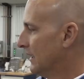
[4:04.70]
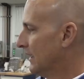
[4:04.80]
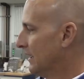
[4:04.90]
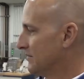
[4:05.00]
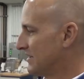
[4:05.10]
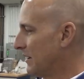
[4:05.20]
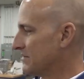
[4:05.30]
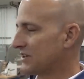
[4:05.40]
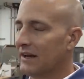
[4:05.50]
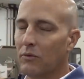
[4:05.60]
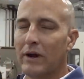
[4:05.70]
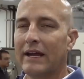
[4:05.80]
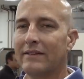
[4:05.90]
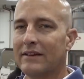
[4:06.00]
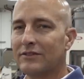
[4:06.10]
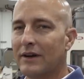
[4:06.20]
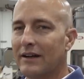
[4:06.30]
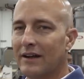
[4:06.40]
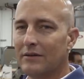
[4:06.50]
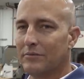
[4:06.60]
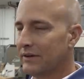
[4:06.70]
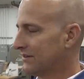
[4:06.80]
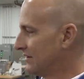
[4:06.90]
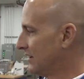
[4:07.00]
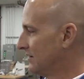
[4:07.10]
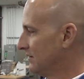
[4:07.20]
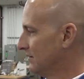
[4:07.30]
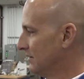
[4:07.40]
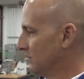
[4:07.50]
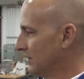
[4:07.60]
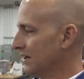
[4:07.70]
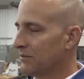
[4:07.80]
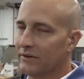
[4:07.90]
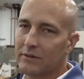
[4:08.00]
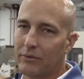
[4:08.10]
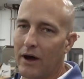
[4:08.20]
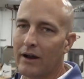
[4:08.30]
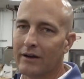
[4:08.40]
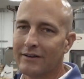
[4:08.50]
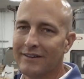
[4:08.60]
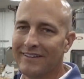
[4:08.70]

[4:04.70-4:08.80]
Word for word: uh, um, so I'm just kind of winging this right now, but uh, we'll end up with a good product.